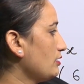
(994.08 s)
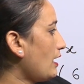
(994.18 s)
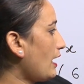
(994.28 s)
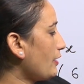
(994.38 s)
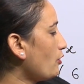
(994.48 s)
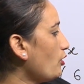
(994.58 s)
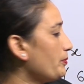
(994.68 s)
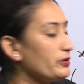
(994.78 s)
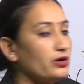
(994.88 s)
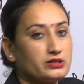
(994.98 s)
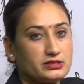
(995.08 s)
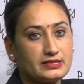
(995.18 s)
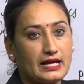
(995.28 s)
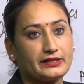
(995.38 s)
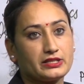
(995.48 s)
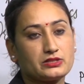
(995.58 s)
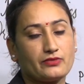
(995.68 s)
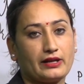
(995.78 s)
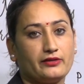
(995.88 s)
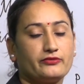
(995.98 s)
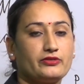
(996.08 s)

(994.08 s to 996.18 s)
I hope you understand this one.